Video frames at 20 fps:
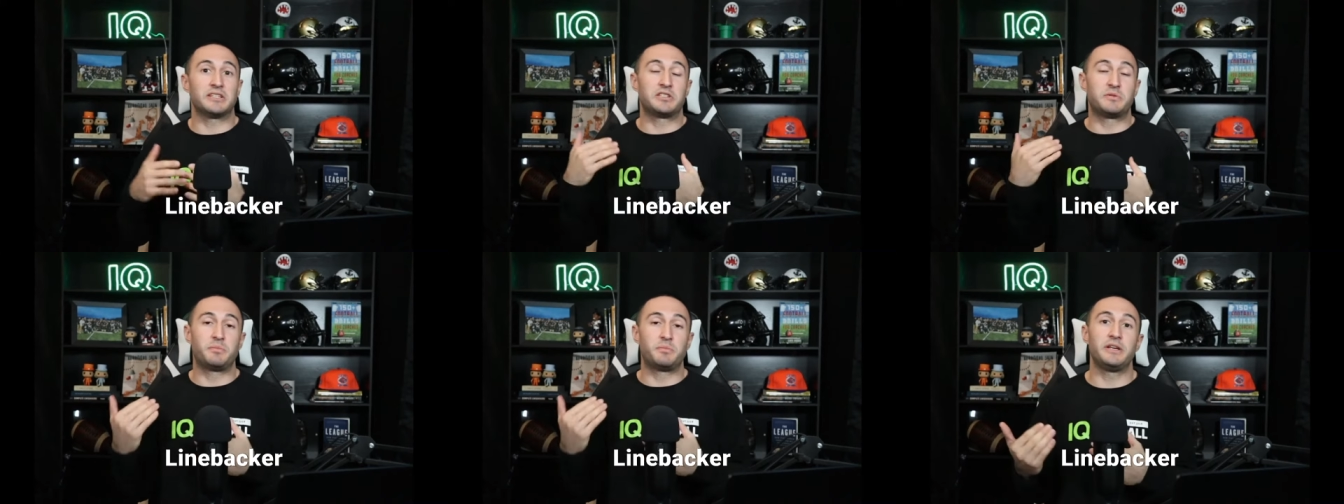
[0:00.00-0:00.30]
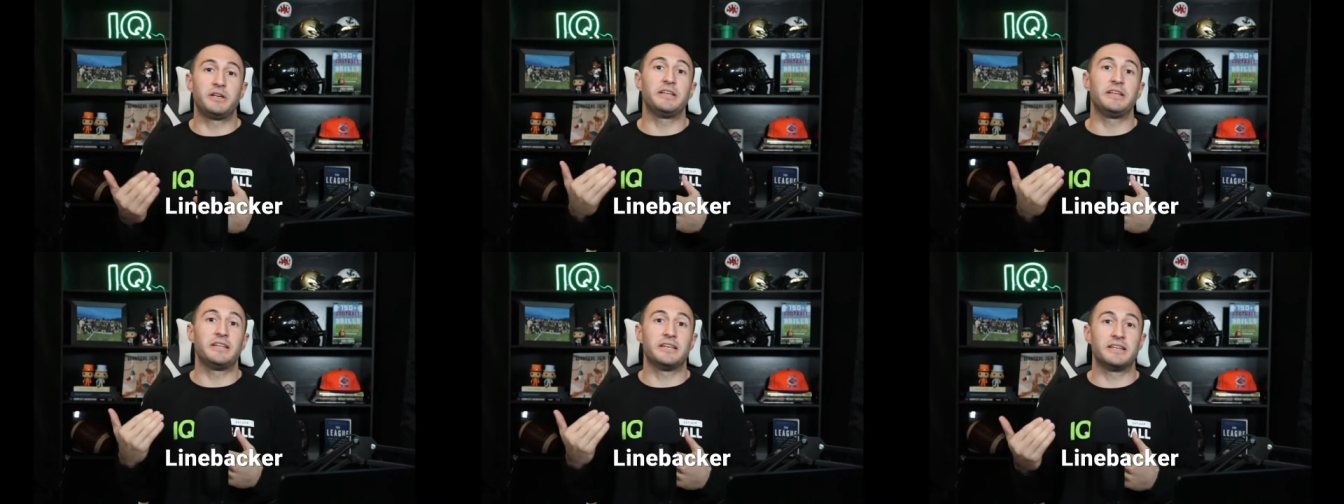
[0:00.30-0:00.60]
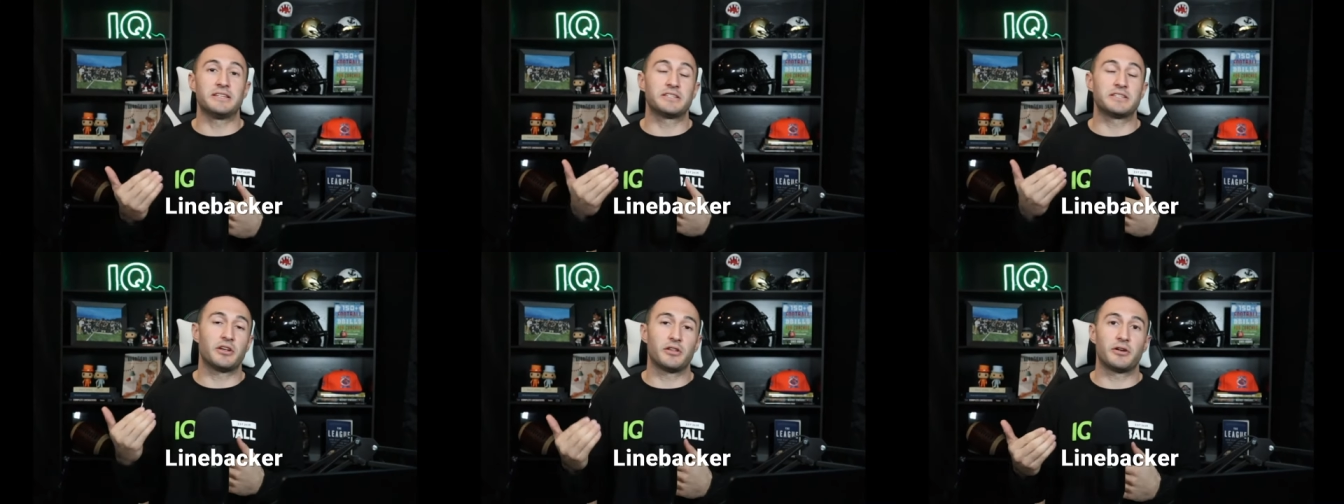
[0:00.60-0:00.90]
speed
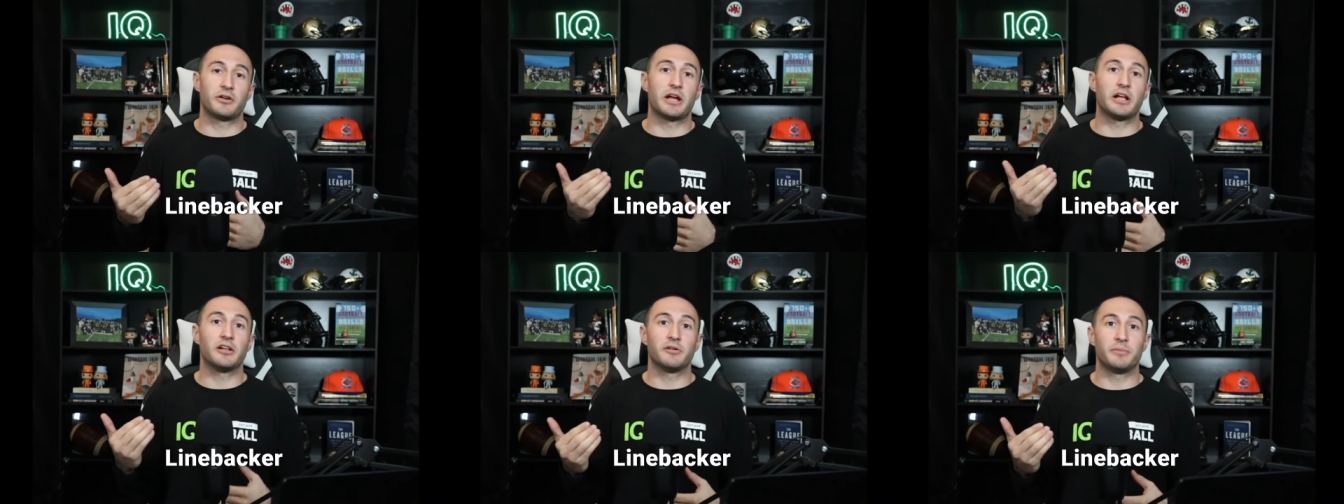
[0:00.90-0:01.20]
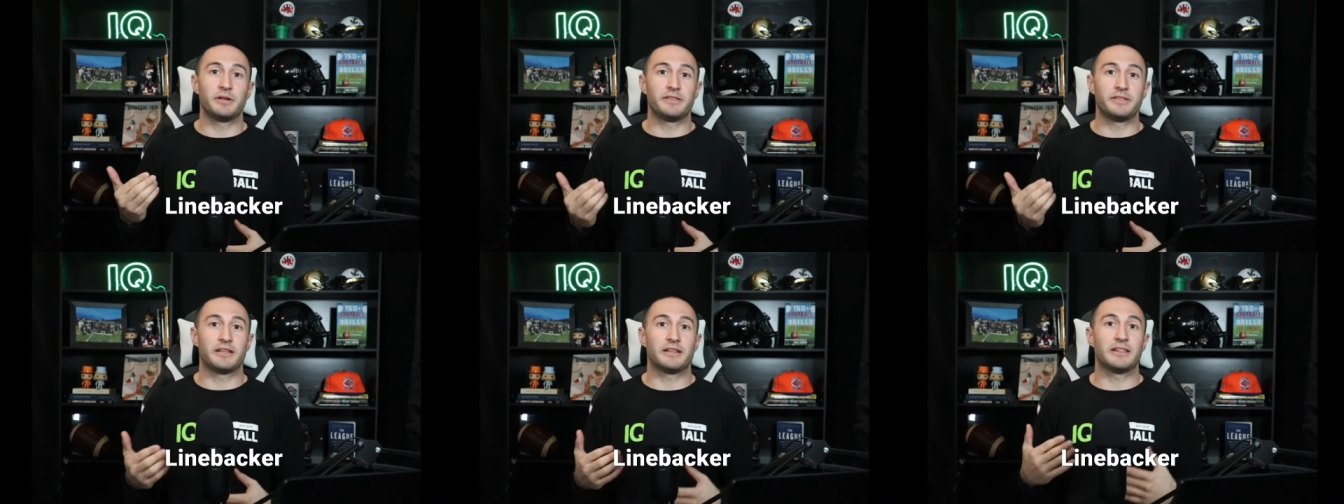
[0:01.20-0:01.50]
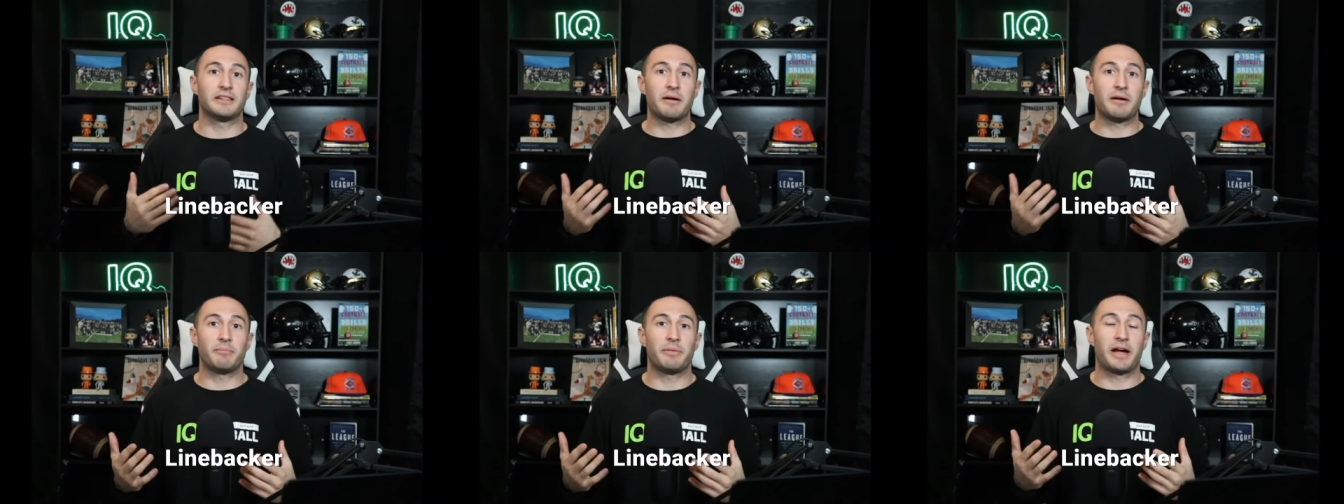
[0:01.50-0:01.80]
is another element that
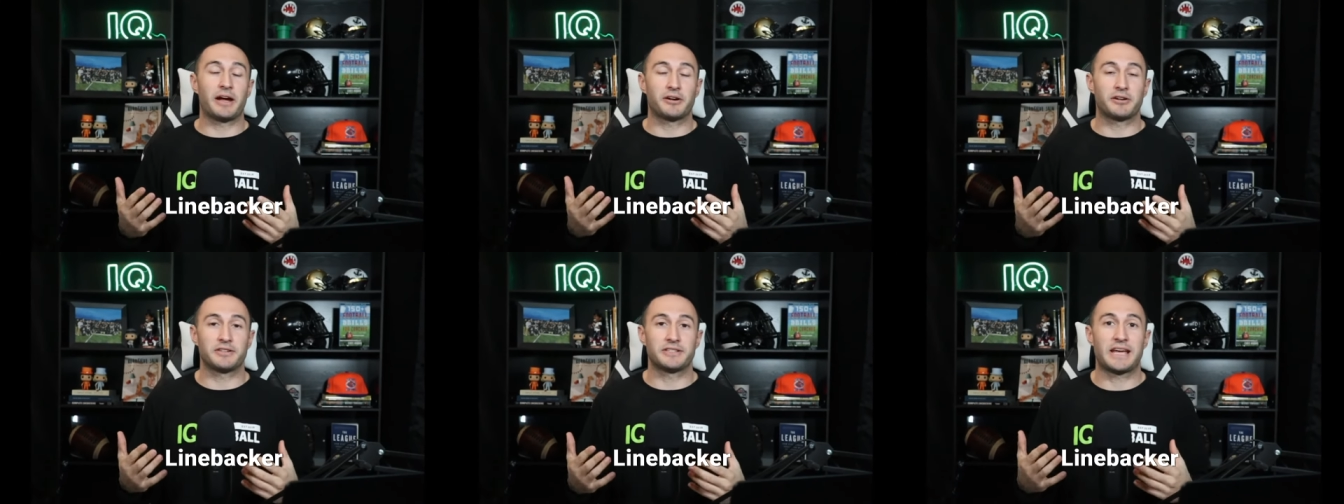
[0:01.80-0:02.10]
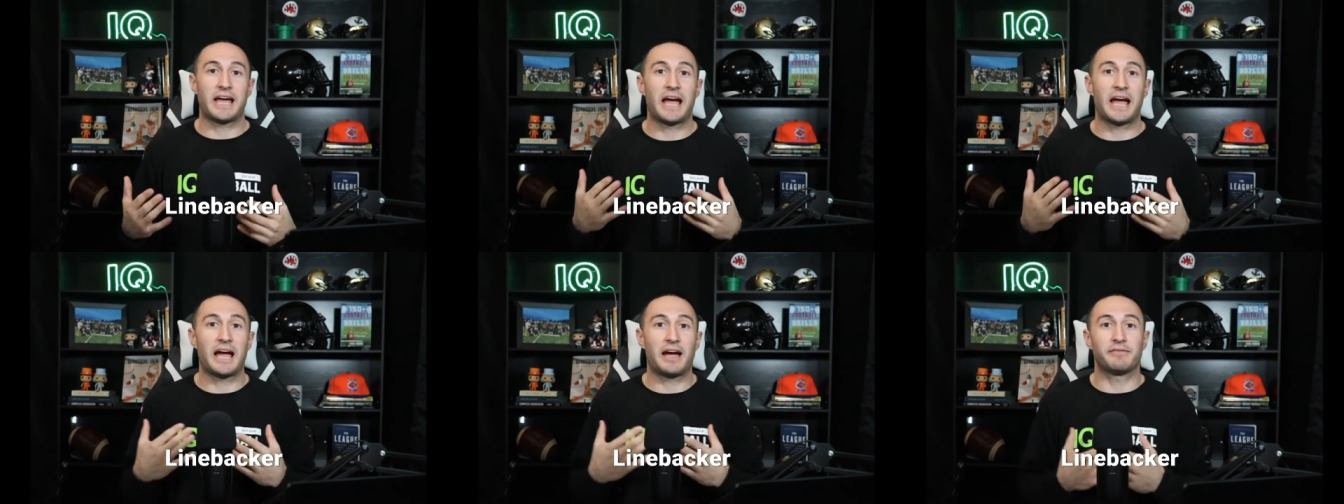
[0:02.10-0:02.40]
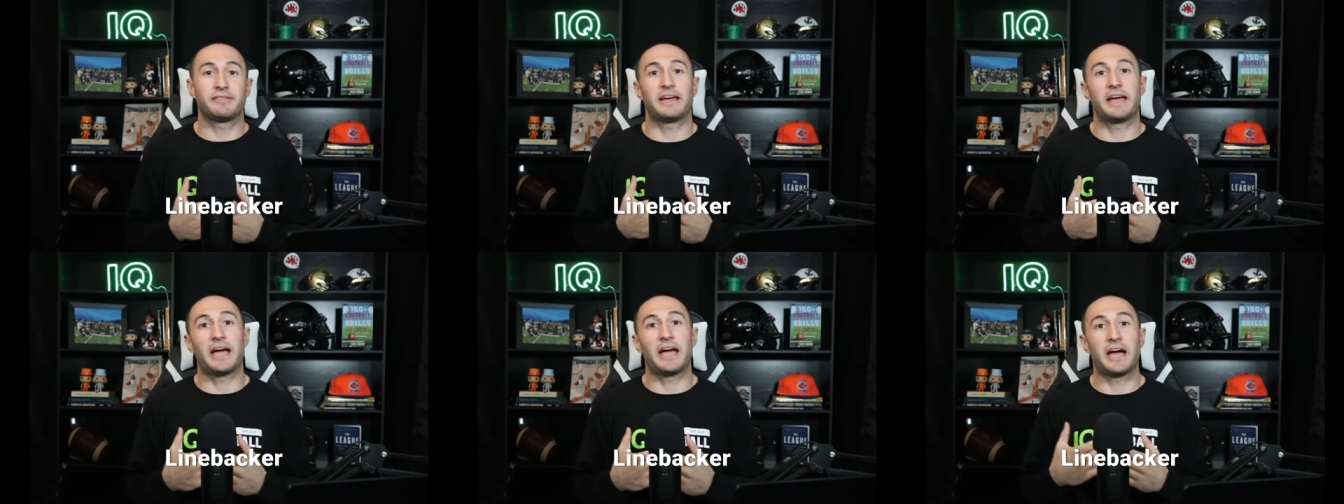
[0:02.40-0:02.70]
linebackers
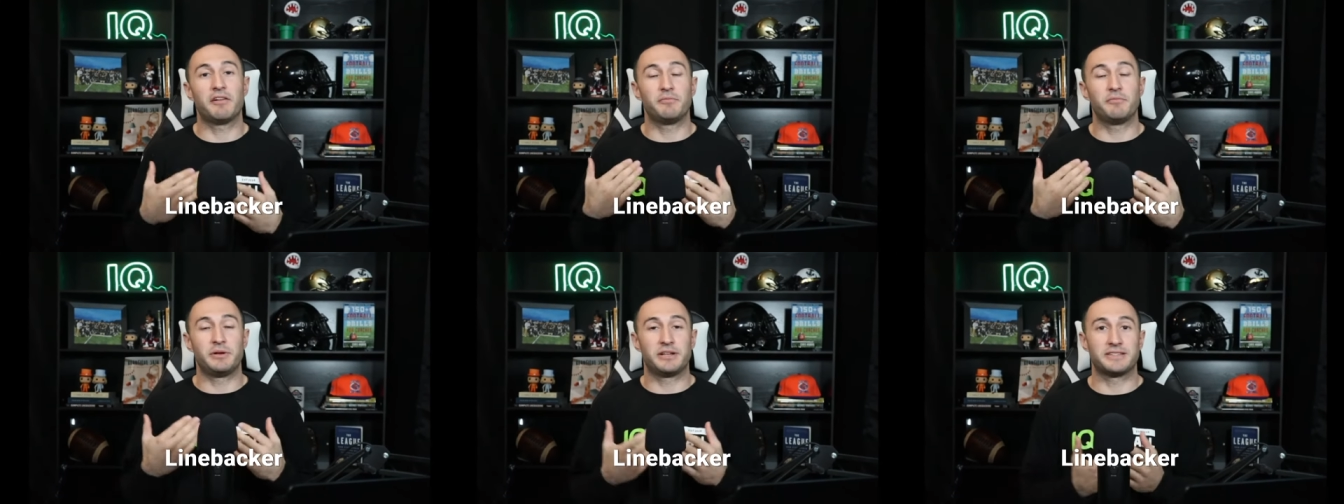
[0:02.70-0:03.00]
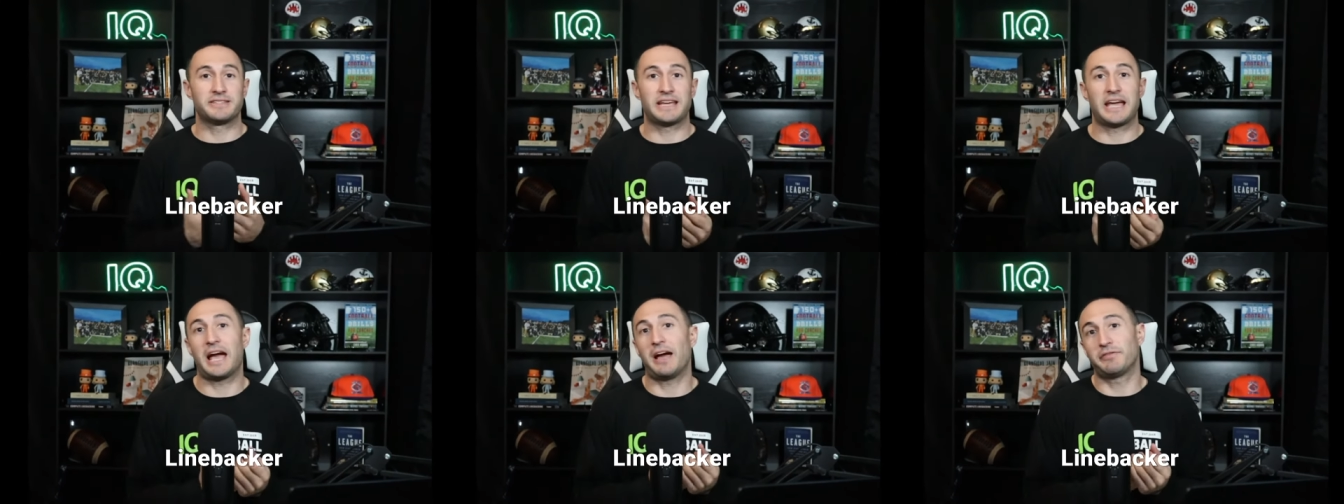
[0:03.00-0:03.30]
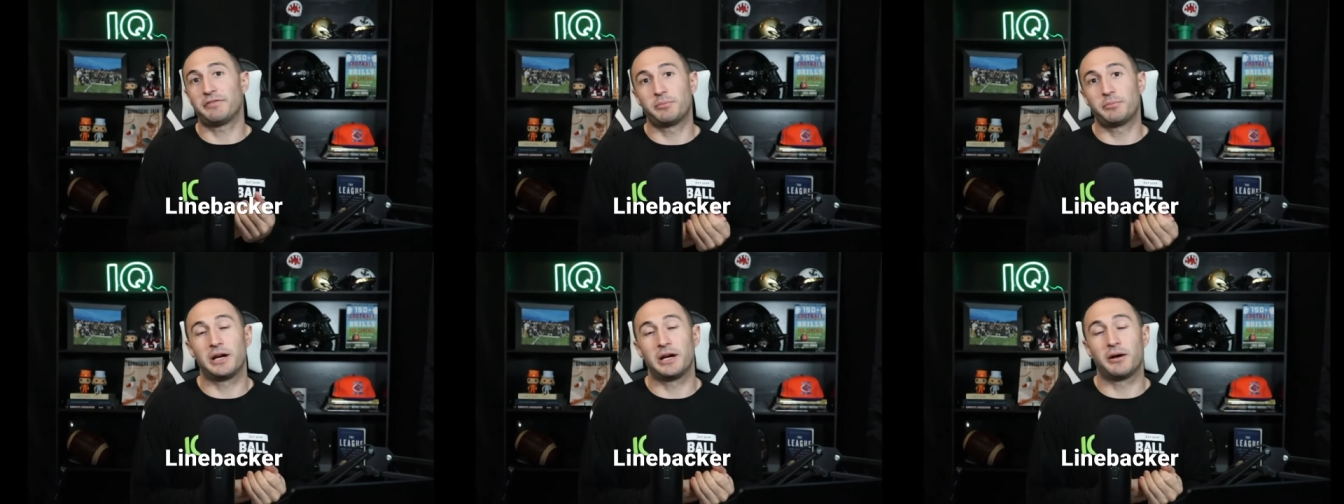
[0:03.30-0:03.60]
have to have because they
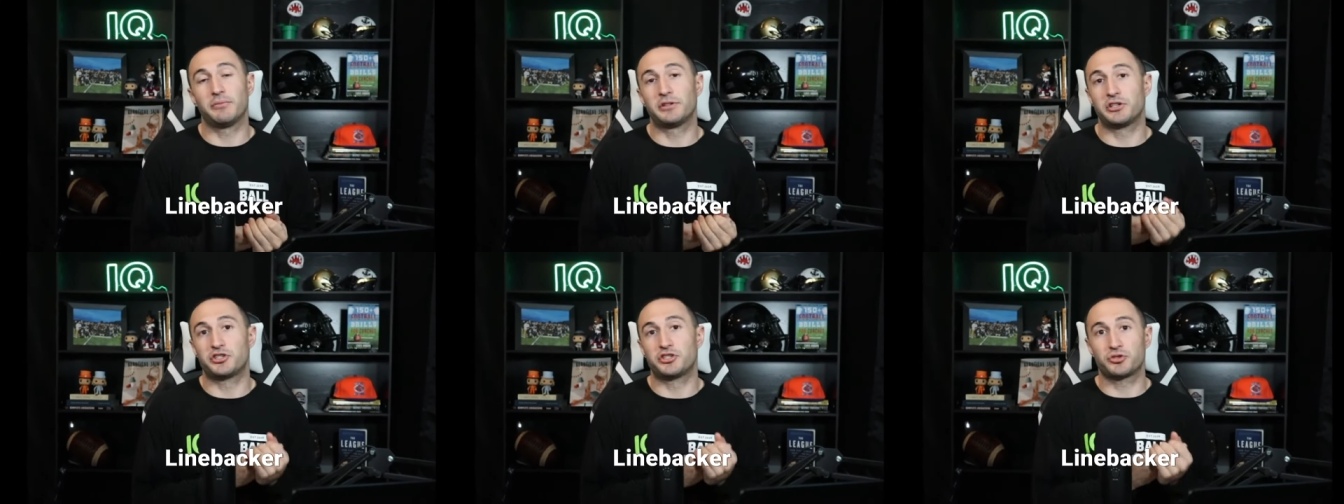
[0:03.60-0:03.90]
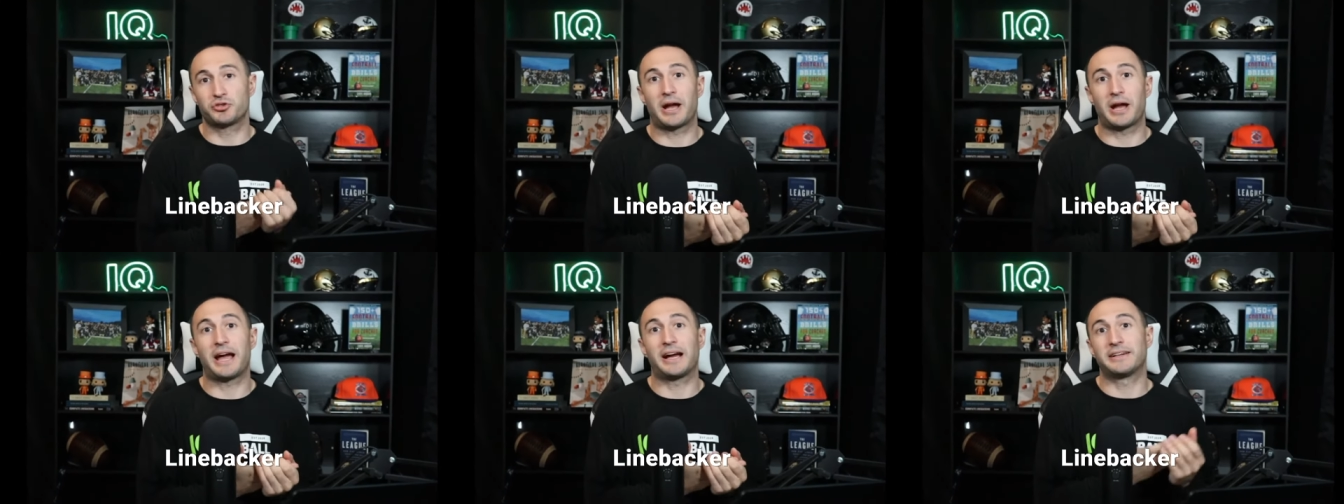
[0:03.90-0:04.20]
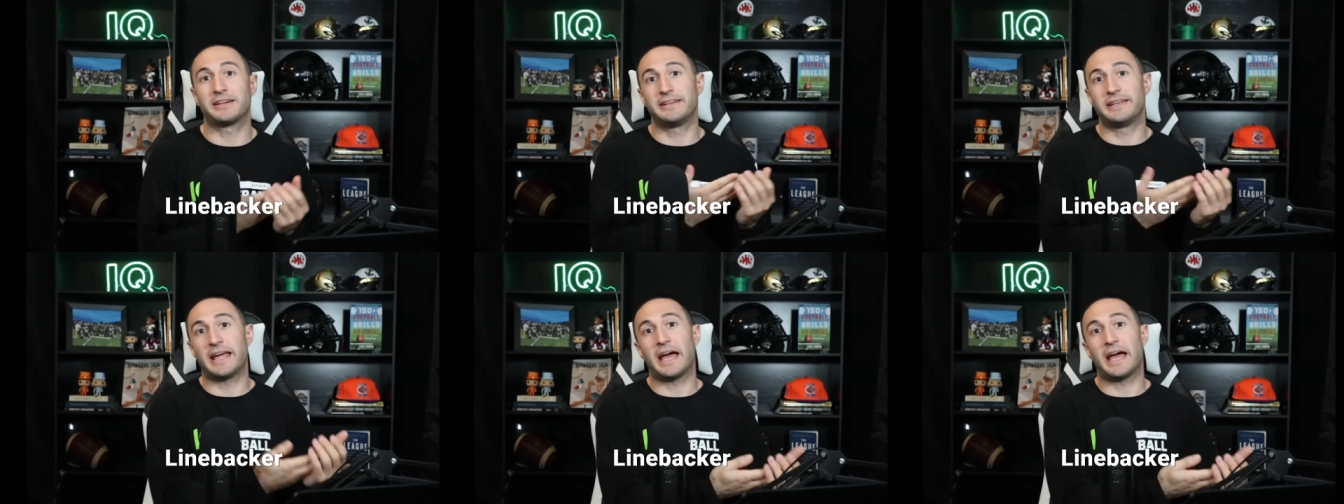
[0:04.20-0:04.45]
have to be able to track